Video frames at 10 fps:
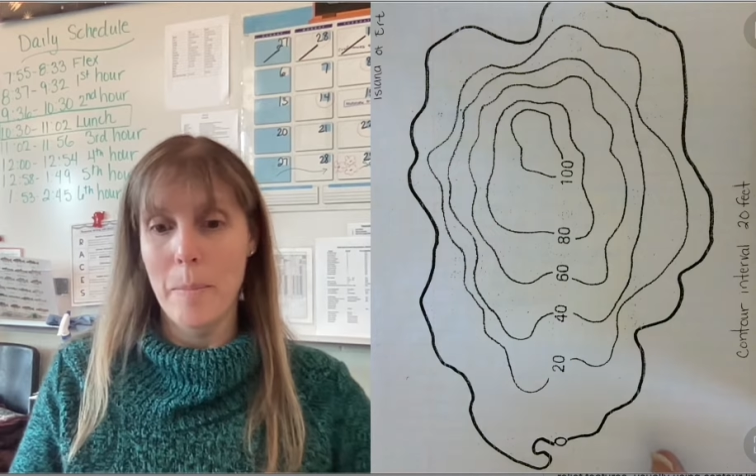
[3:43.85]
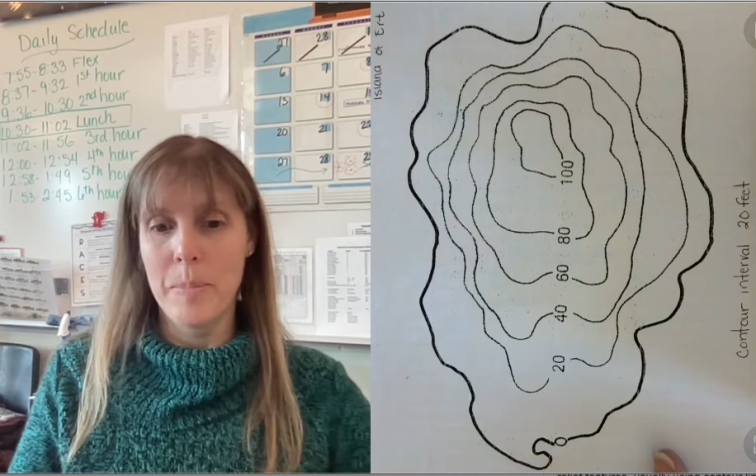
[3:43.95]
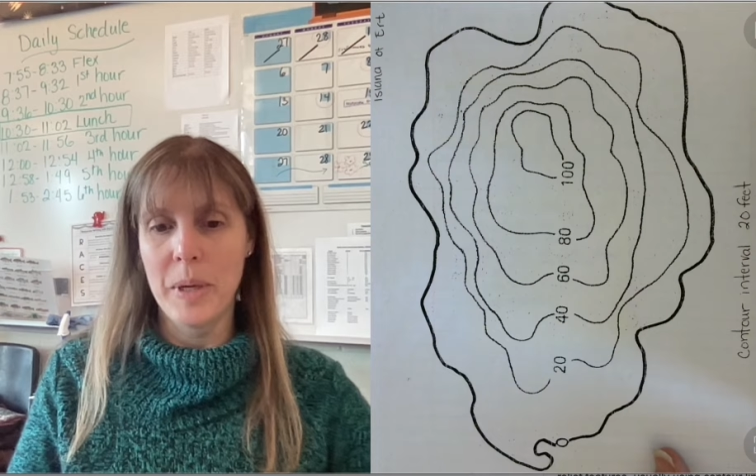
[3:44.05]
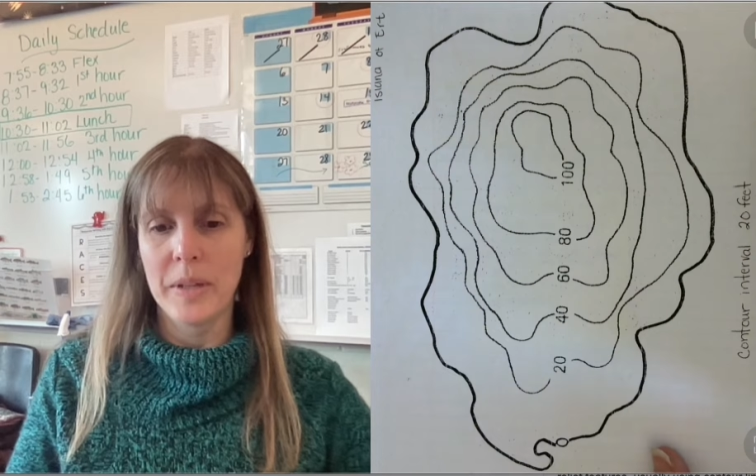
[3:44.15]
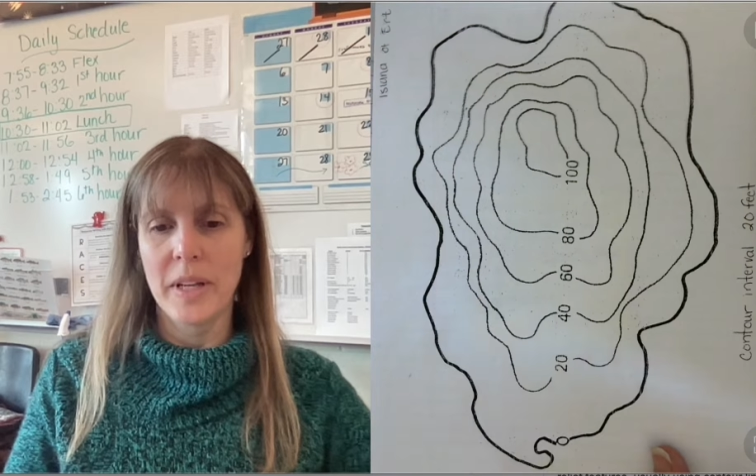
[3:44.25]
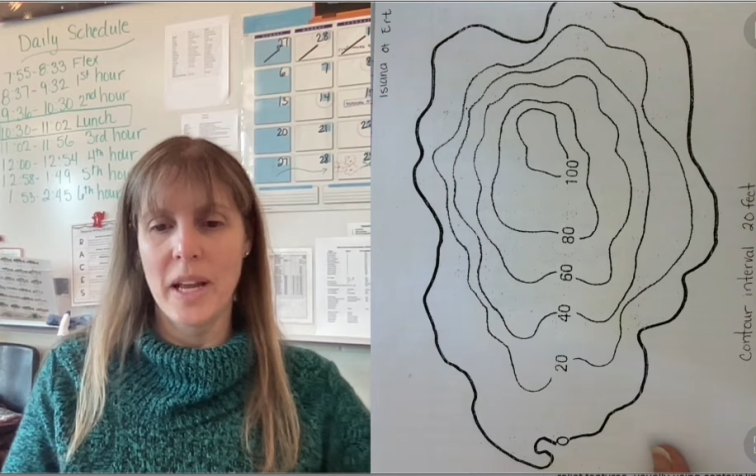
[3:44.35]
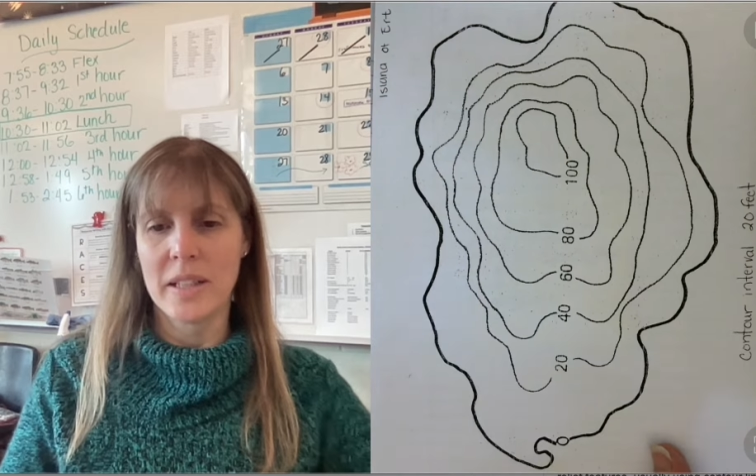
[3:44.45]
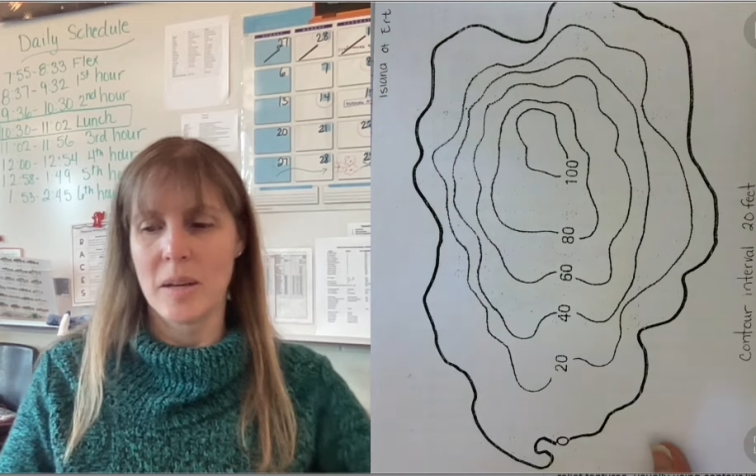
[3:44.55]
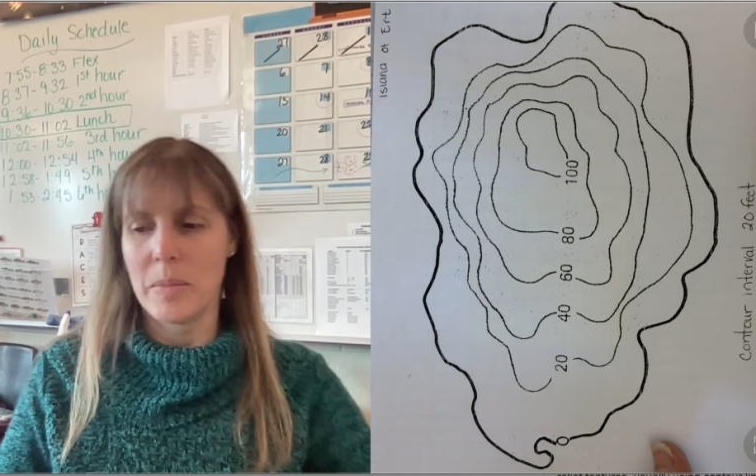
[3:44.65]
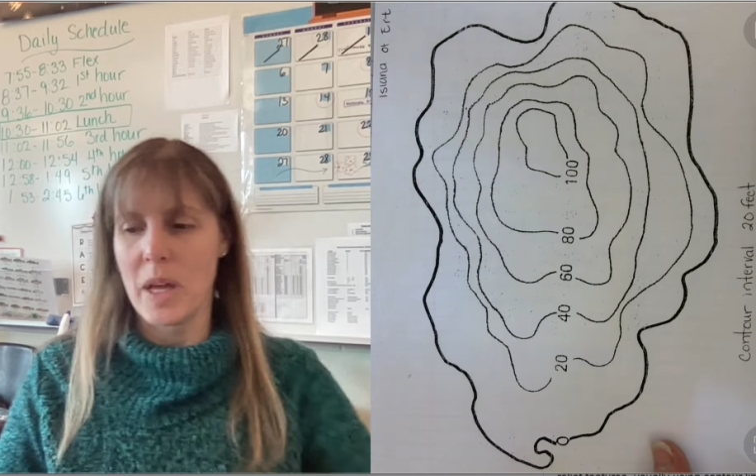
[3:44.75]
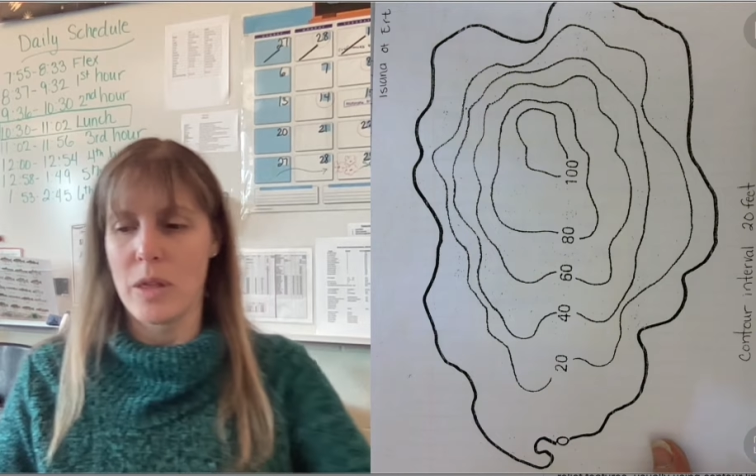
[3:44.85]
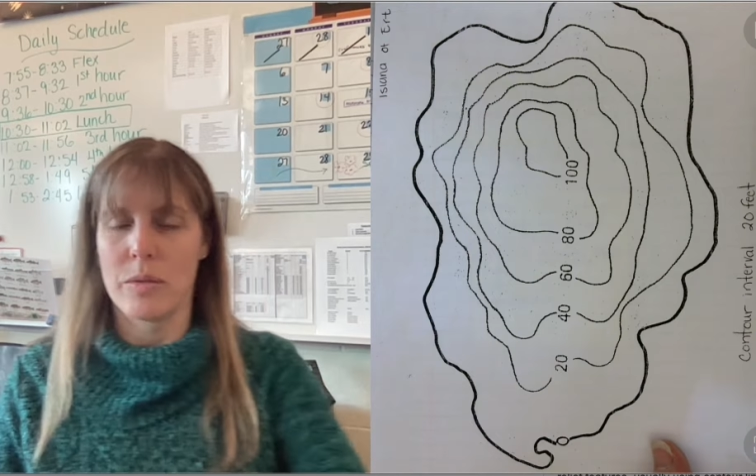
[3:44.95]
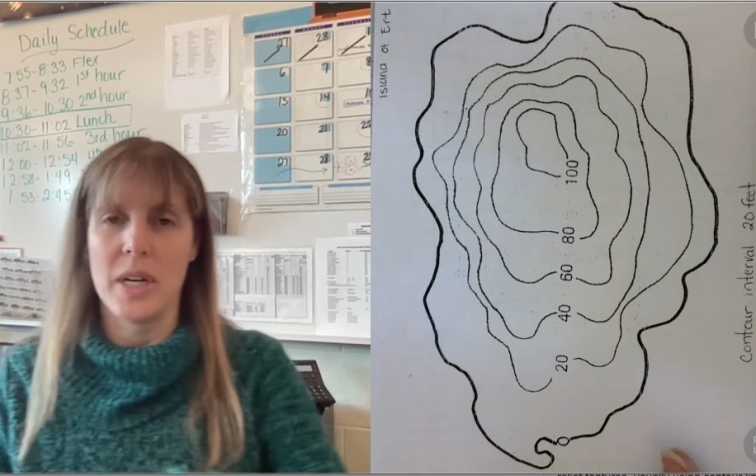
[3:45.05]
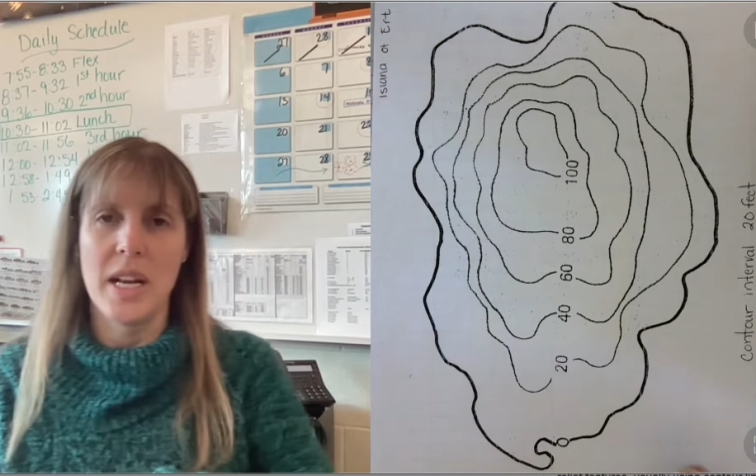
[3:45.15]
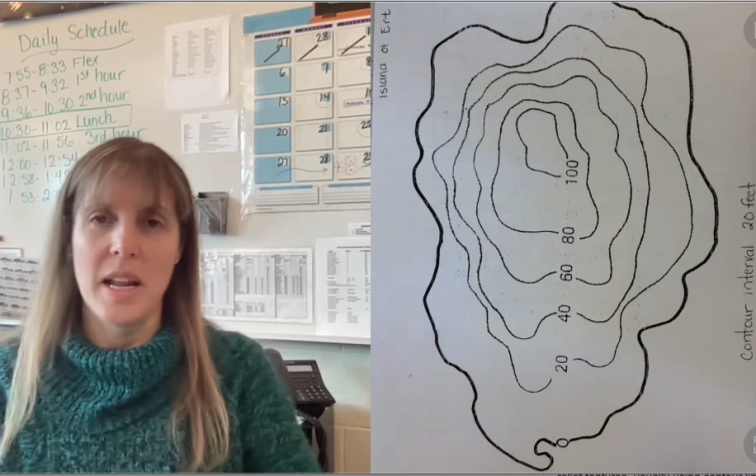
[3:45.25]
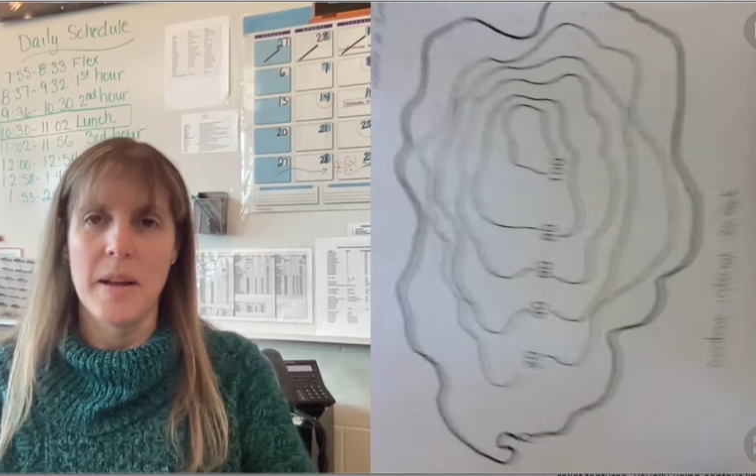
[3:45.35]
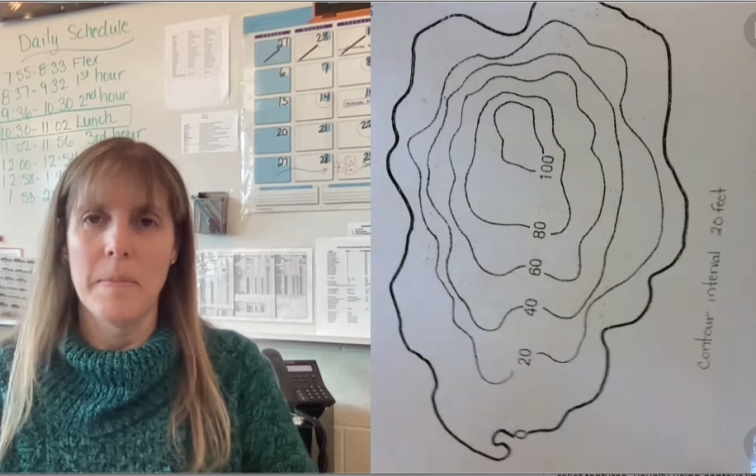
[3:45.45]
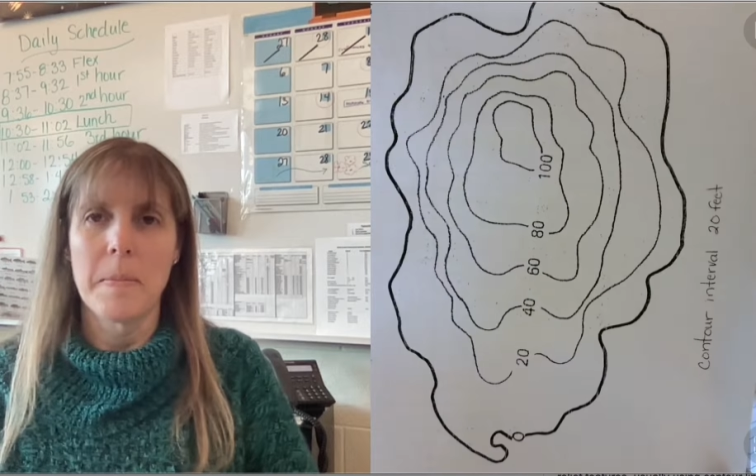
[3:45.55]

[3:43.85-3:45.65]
building something 3D.